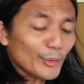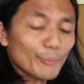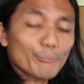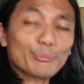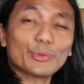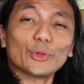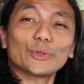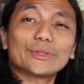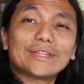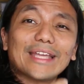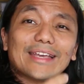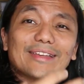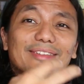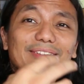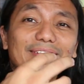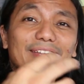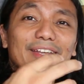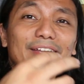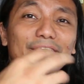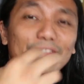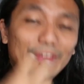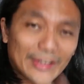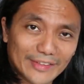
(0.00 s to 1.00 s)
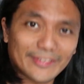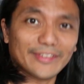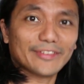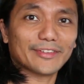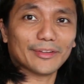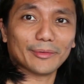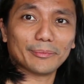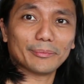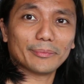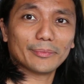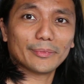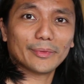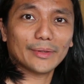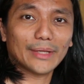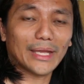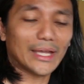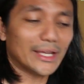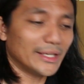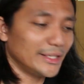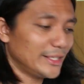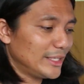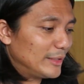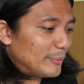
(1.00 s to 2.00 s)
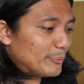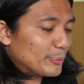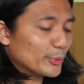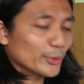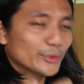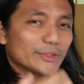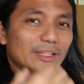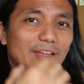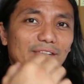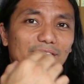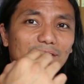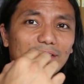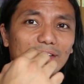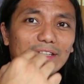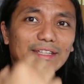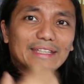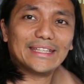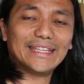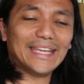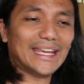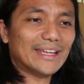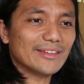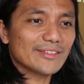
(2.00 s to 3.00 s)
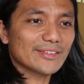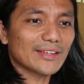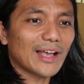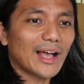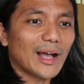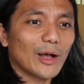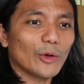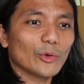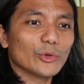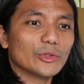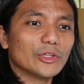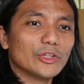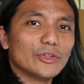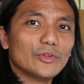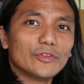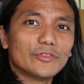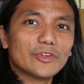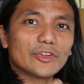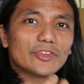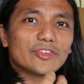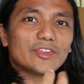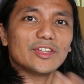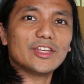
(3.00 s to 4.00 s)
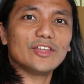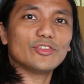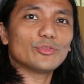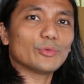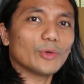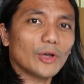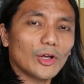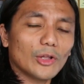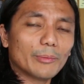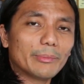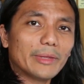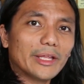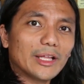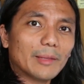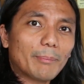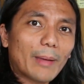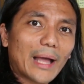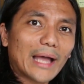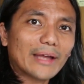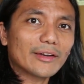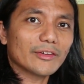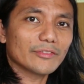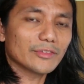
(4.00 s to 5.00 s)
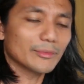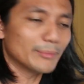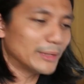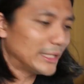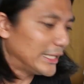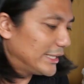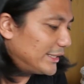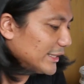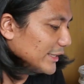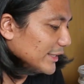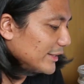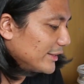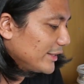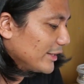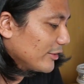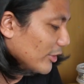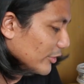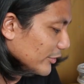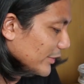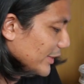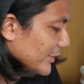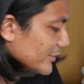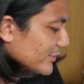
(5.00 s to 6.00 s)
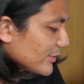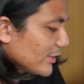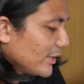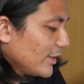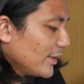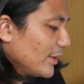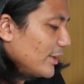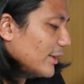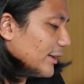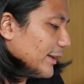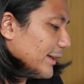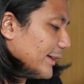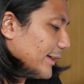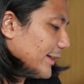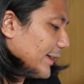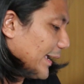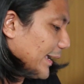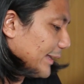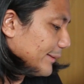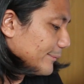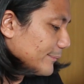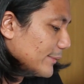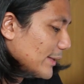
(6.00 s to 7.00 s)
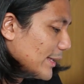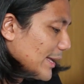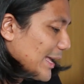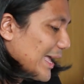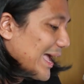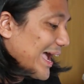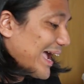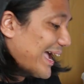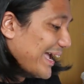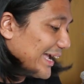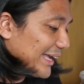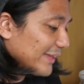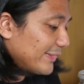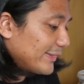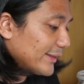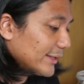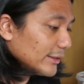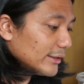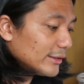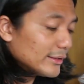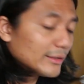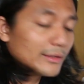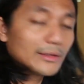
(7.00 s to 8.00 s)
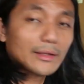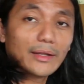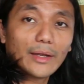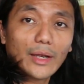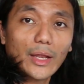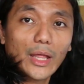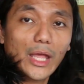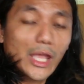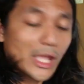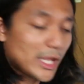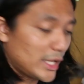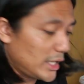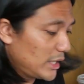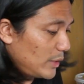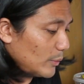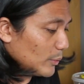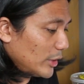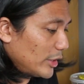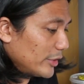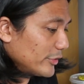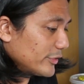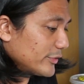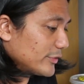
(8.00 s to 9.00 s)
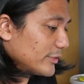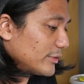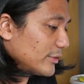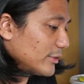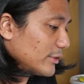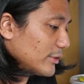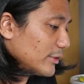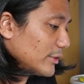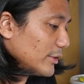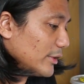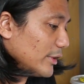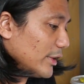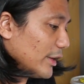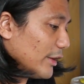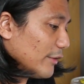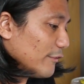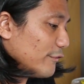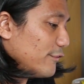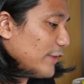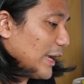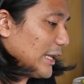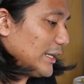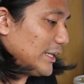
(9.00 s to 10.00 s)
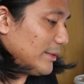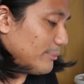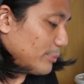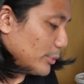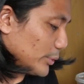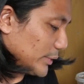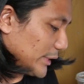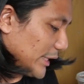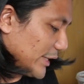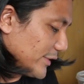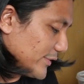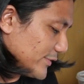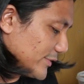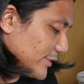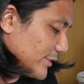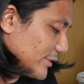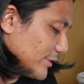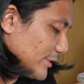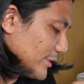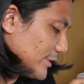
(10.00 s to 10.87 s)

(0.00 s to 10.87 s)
protesting racism, and he protested against how the universities were all being a part of the Malay Dignity Congress, and I think it was a valid protest.